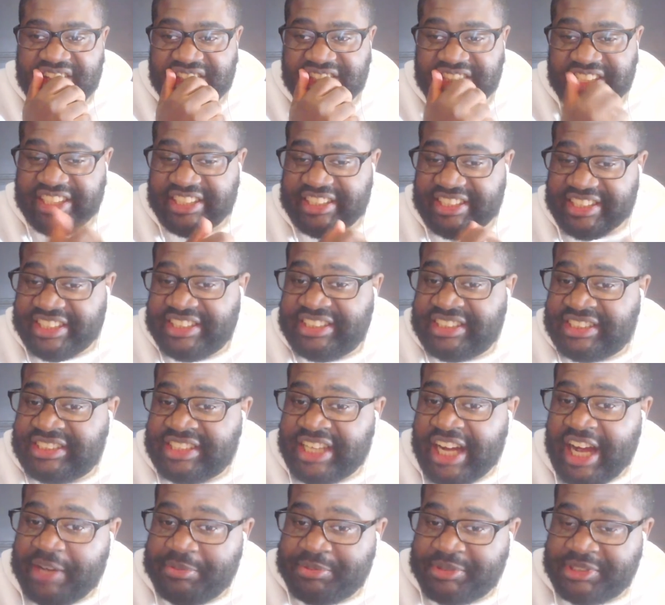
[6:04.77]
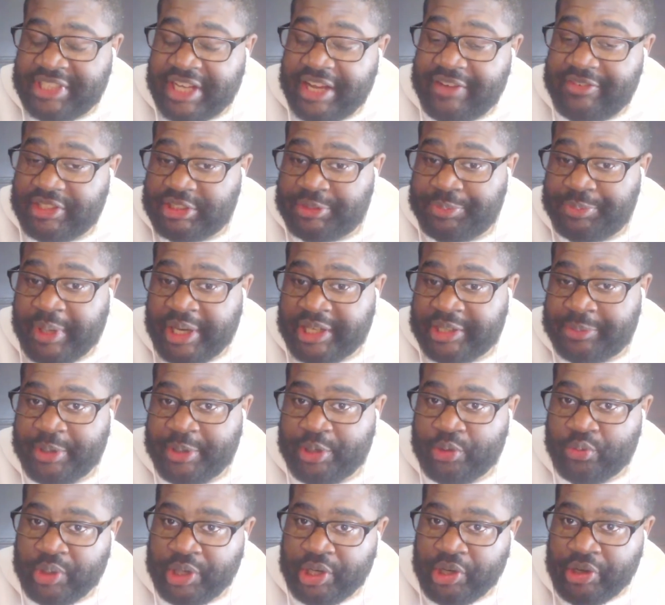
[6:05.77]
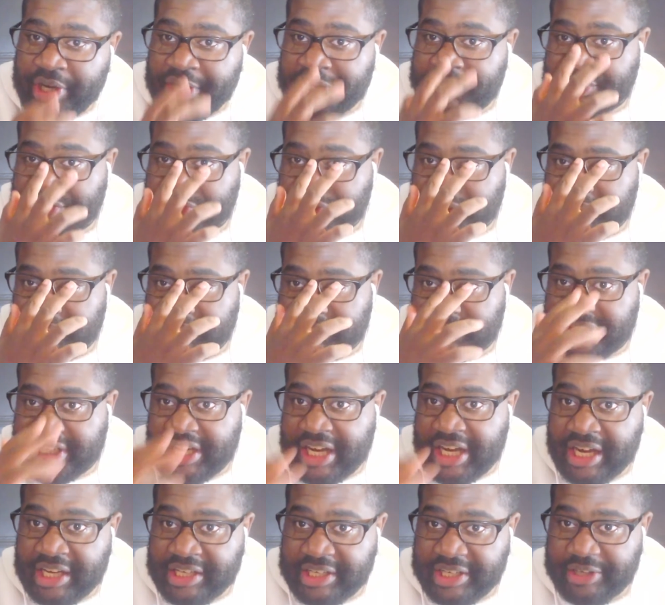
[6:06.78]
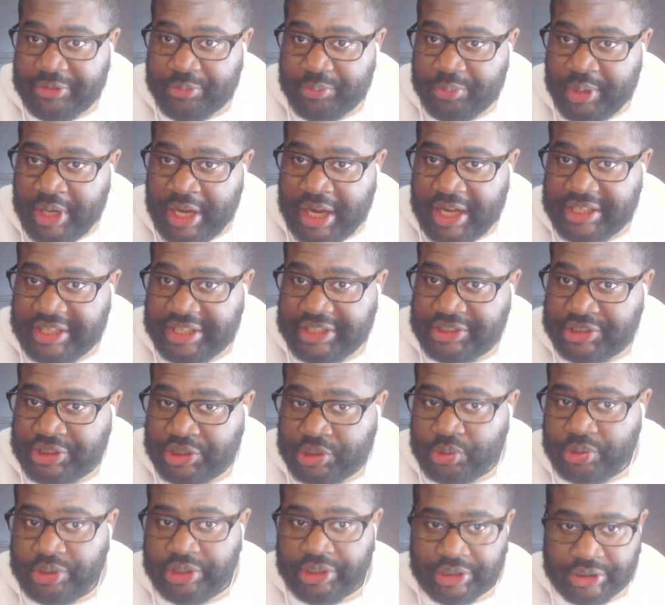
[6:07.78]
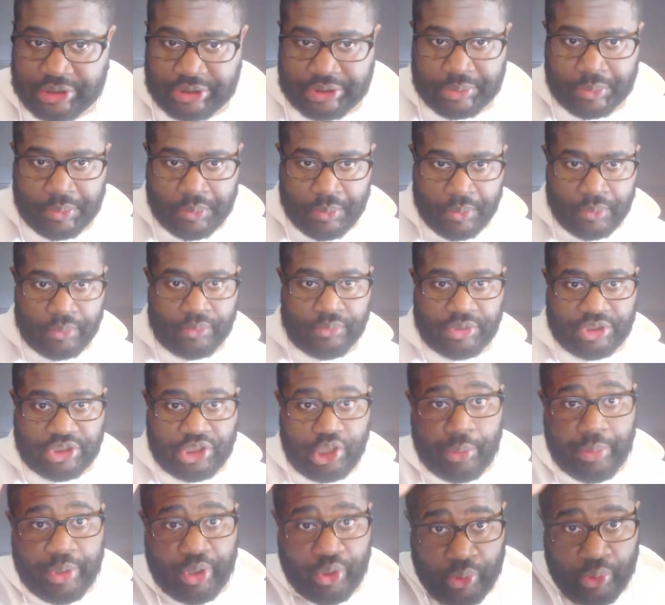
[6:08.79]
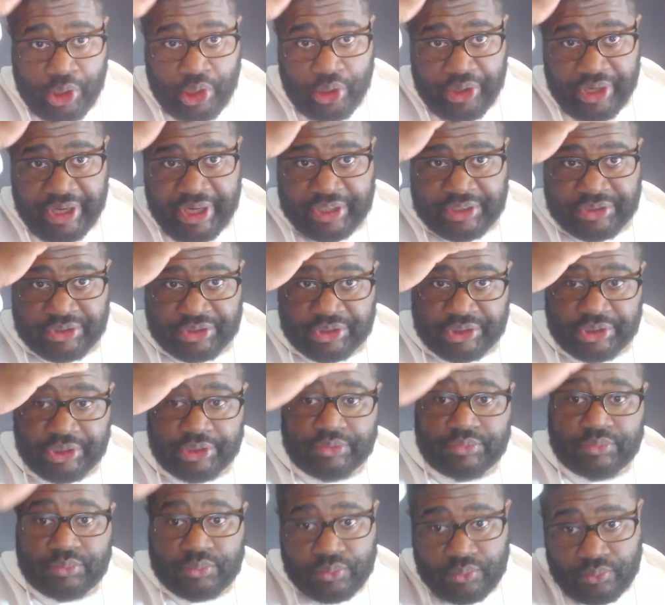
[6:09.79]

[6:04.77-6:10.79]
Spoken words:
This top seven is about to be real interesting to see how they do this. It's going to be real interesting.